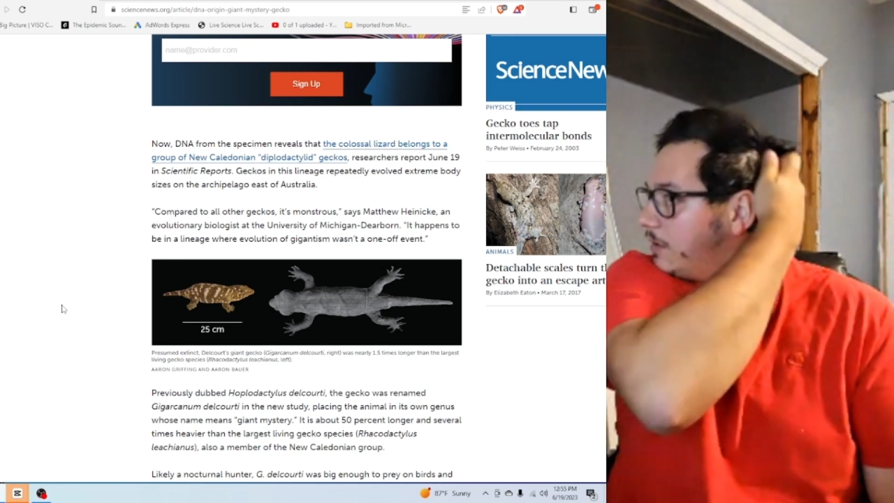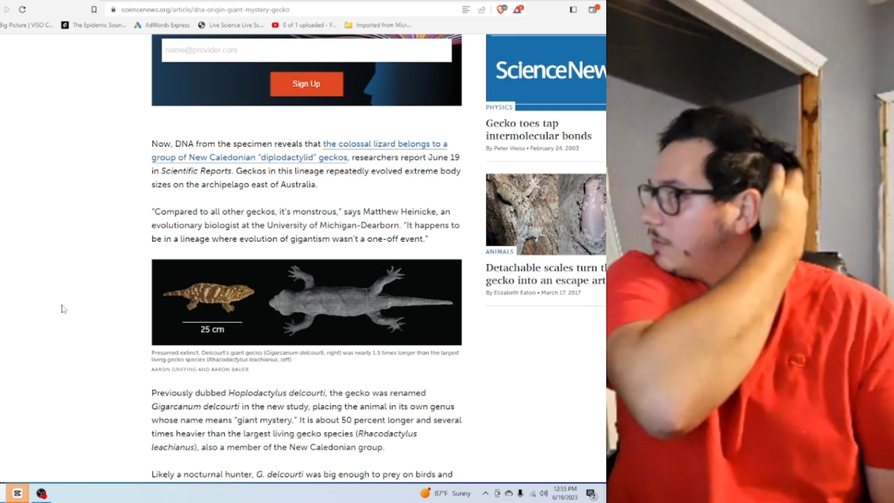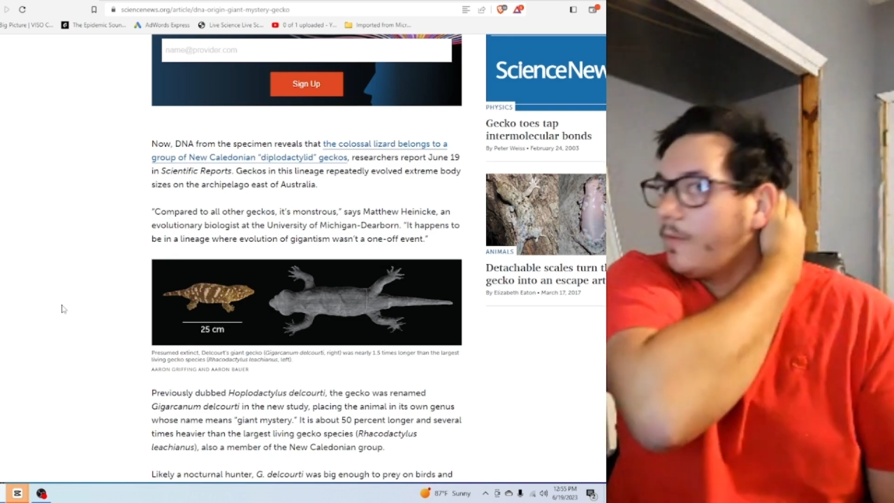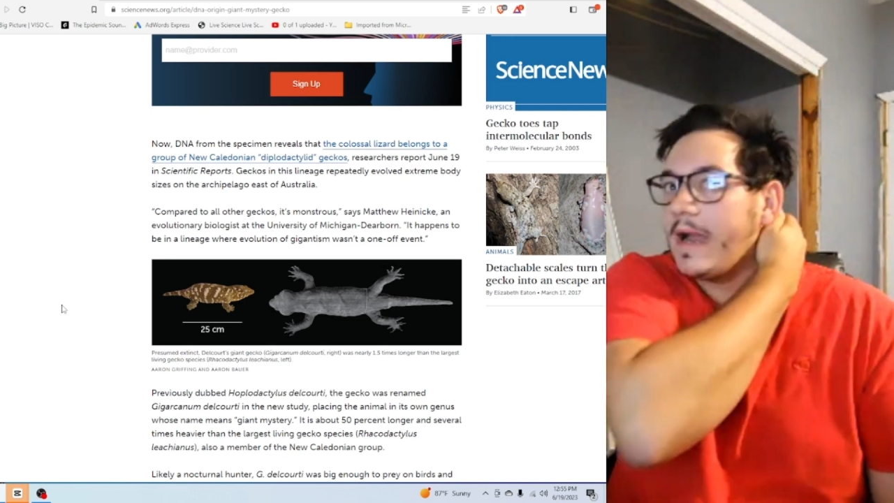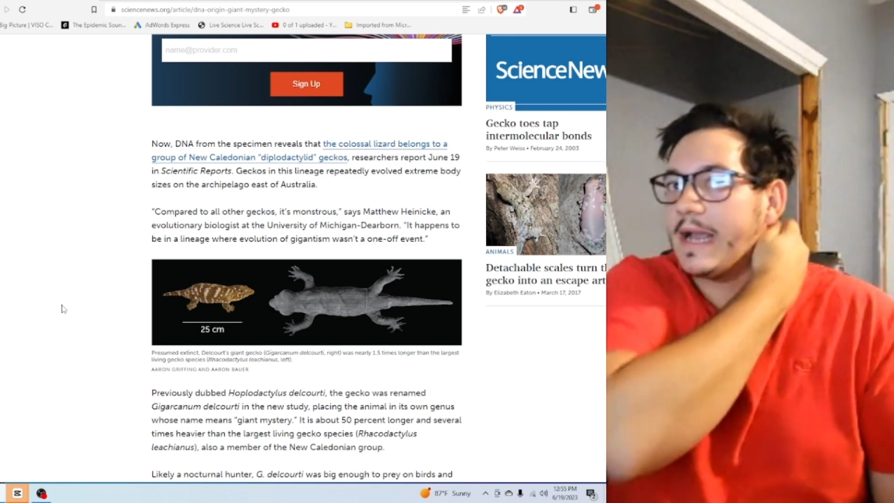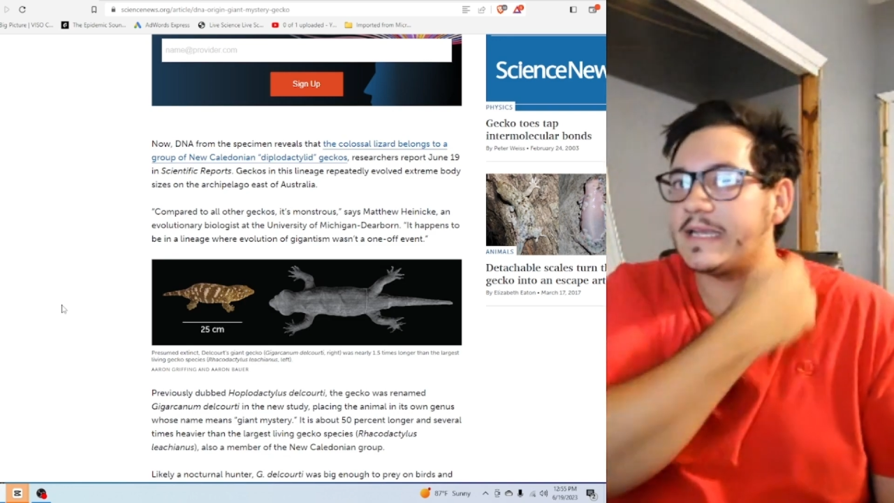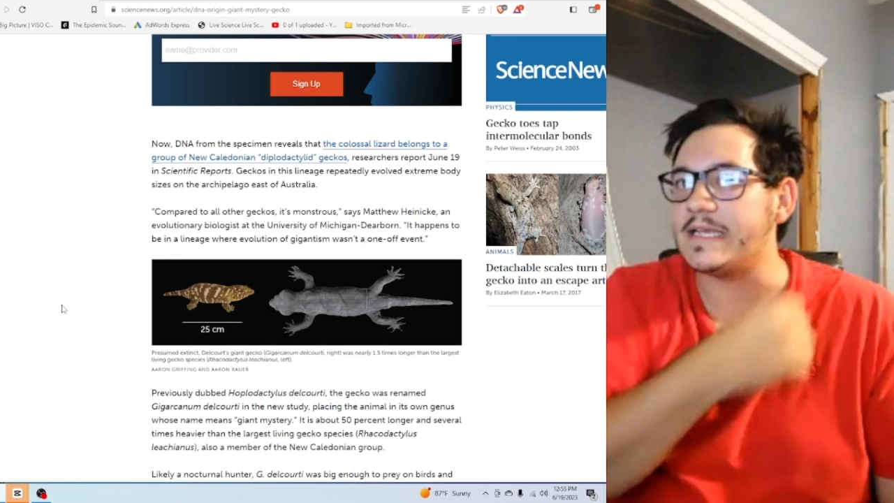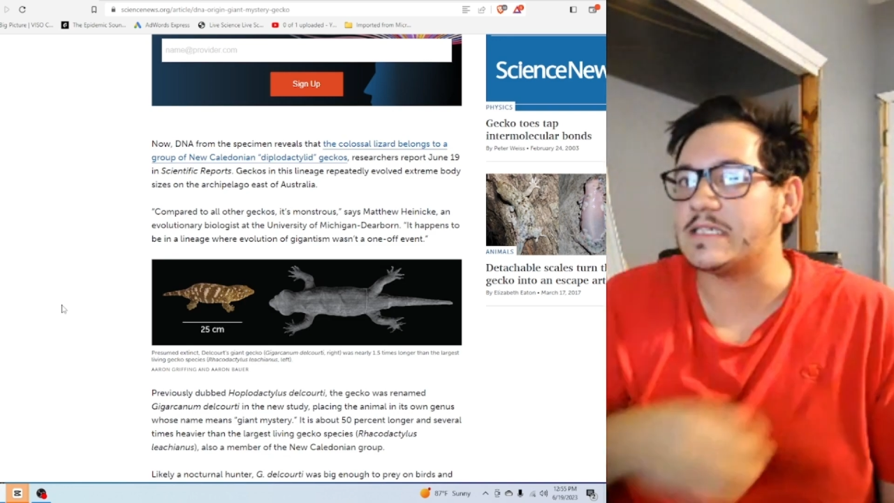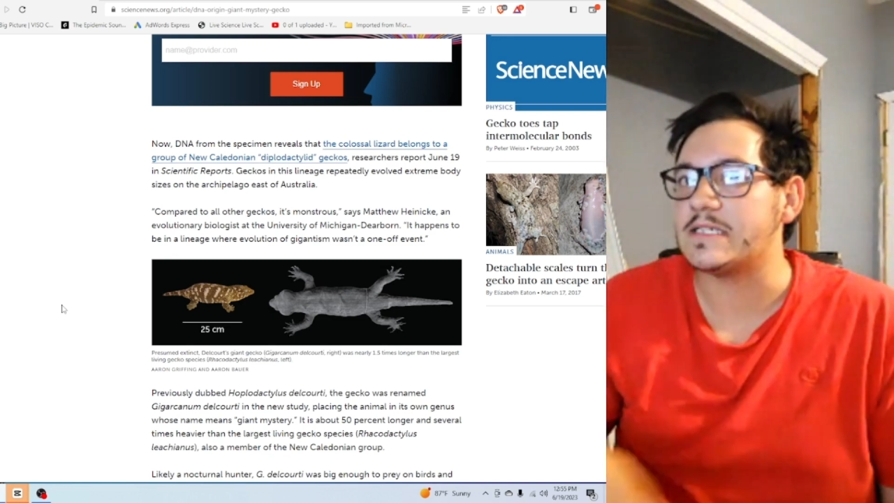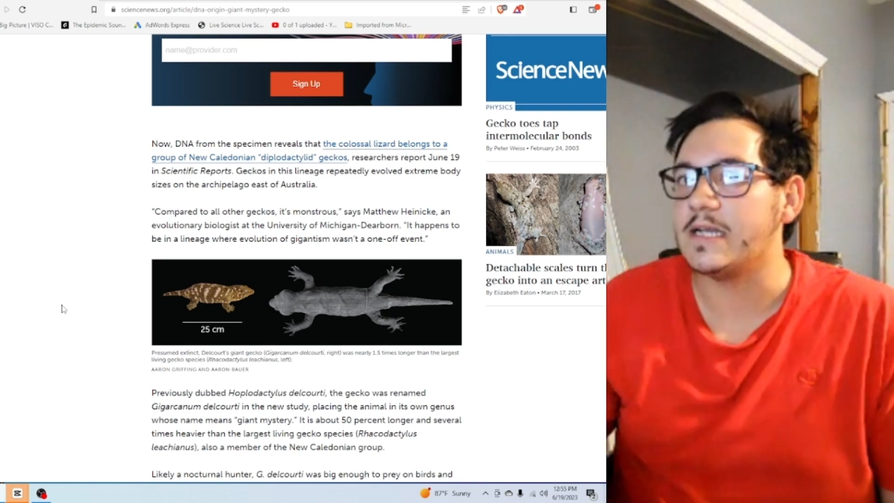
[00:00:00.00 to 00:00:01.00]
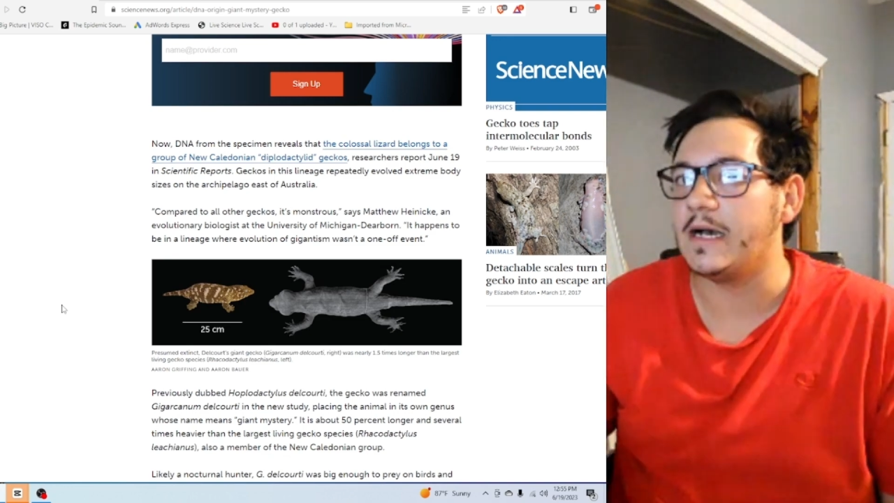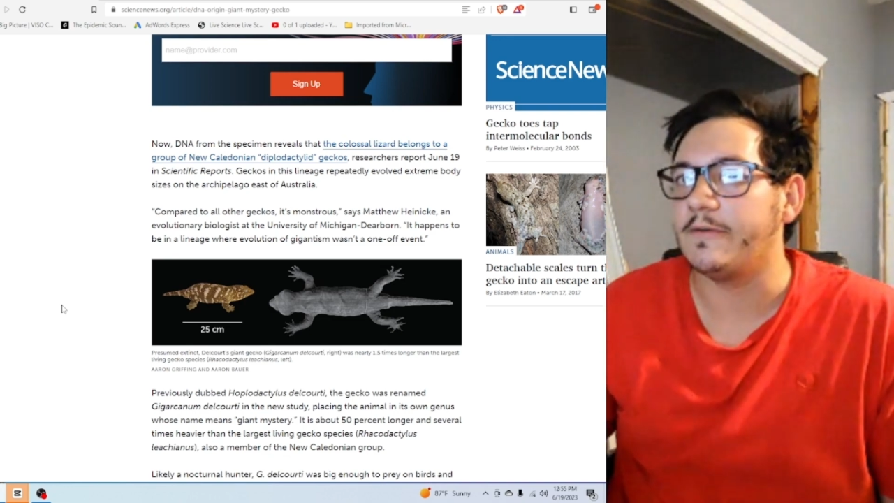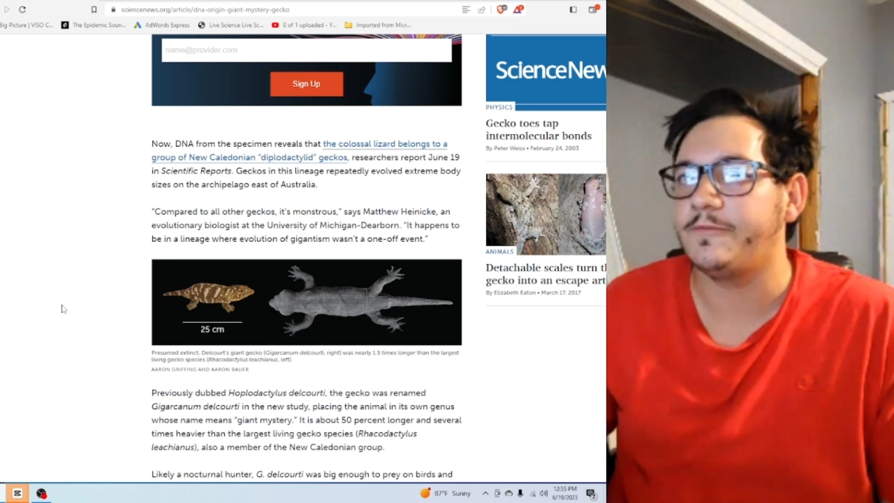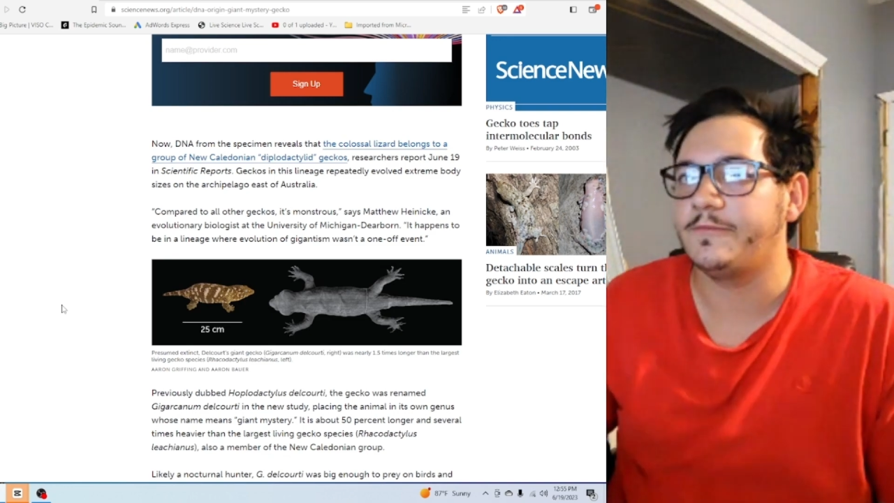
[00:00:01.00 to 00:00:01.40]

wacky stuff.